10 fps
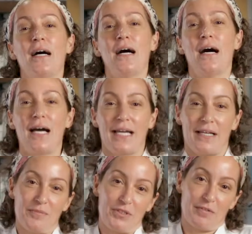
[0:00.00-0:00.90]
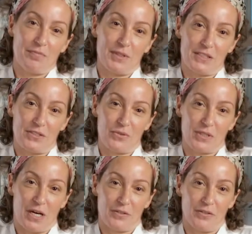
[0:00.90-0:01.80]
Hi, I'm Chef Melissa
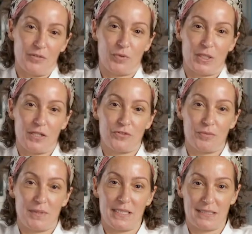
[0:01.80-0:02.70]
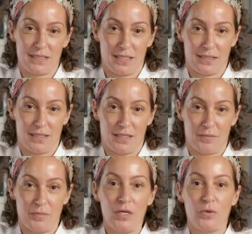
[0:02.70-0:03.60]
O'Donnell of
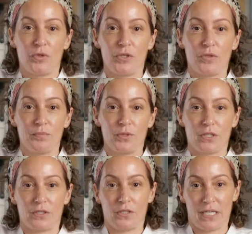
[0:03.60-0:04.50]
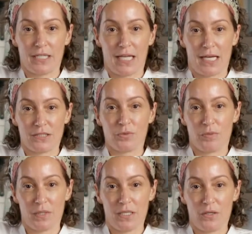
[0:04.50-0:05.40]
100pleats.com, where you can book a cooking class with
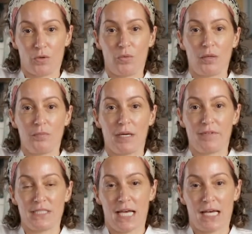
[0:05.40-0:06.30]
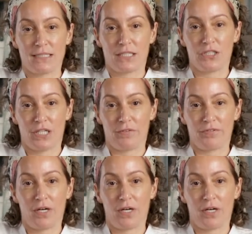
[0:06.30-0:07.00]
me or one of my fantastic chef